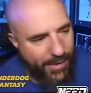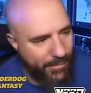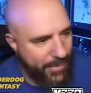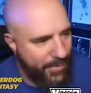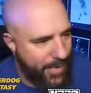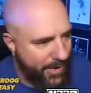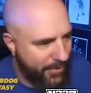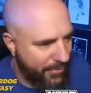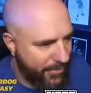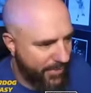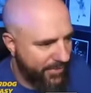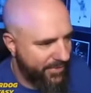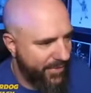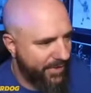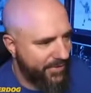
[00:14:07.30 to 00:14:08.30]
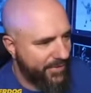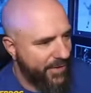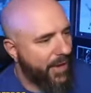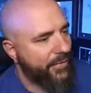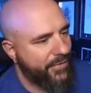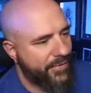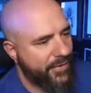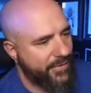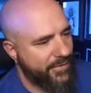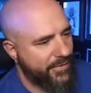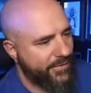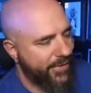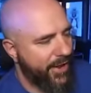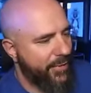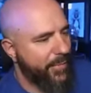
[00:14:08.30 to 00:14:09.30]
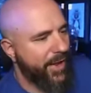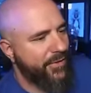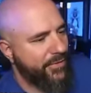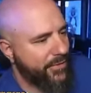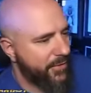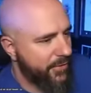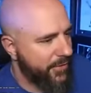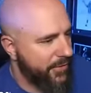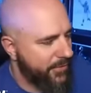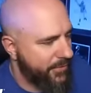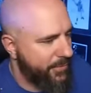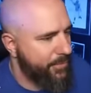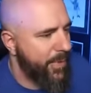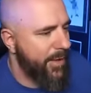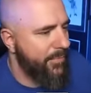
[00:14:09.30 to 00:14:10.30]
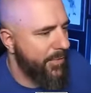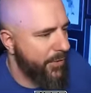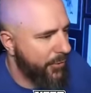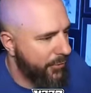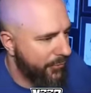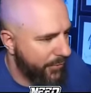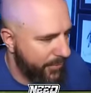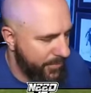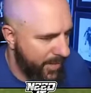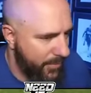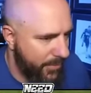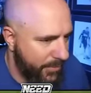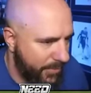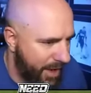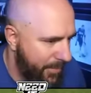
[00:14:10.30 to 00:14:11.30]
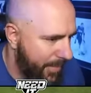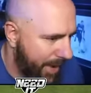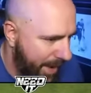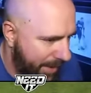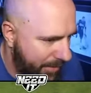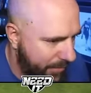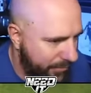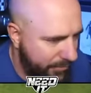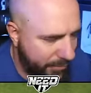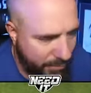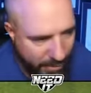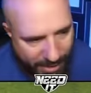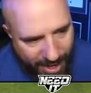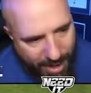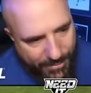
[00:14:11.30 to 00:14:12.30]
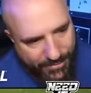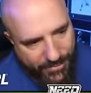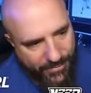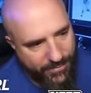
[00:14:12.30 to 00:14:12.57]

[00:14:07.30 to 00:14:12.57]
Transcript: rid of my three inside stuffs, because J M H literally just bent me over and made me grab my ankles to read option.